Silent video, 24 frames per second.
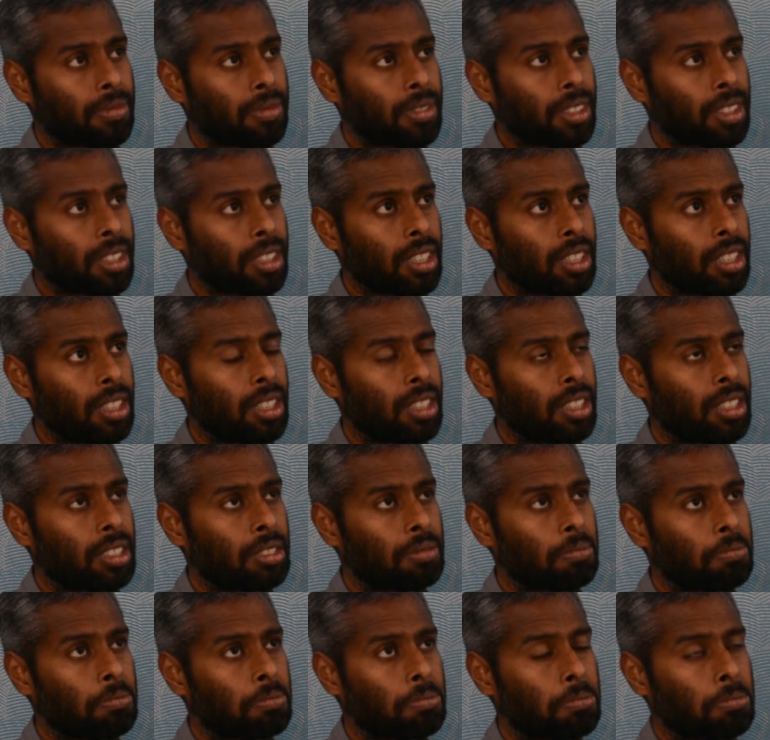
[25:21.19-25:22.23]

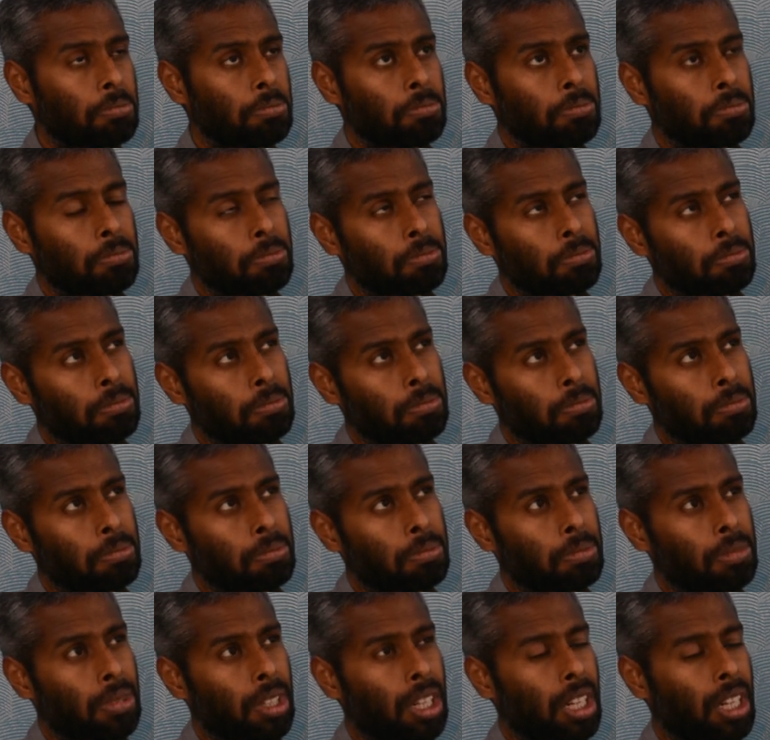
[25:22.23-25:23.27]

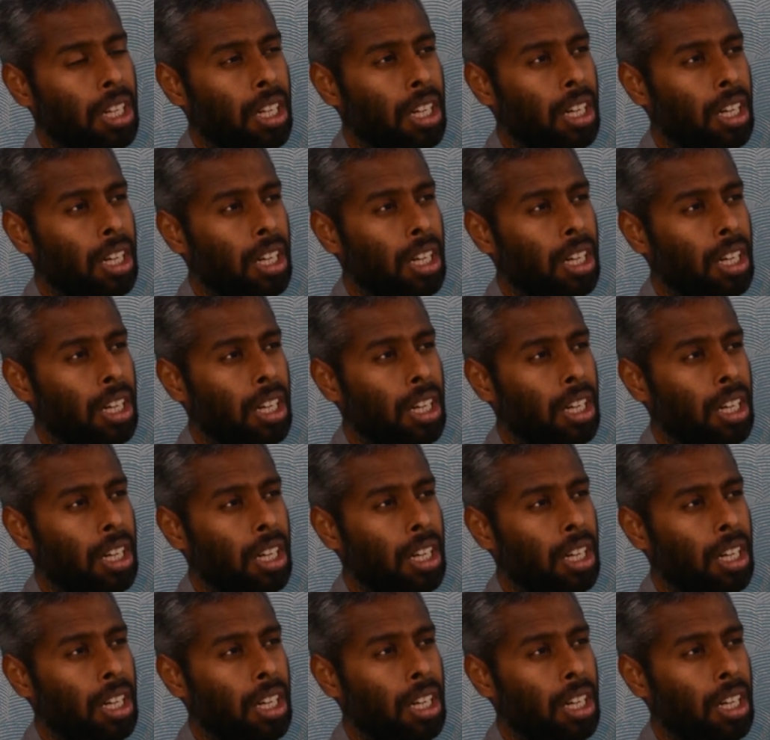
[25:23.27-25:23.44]
No one is speaking in this clip.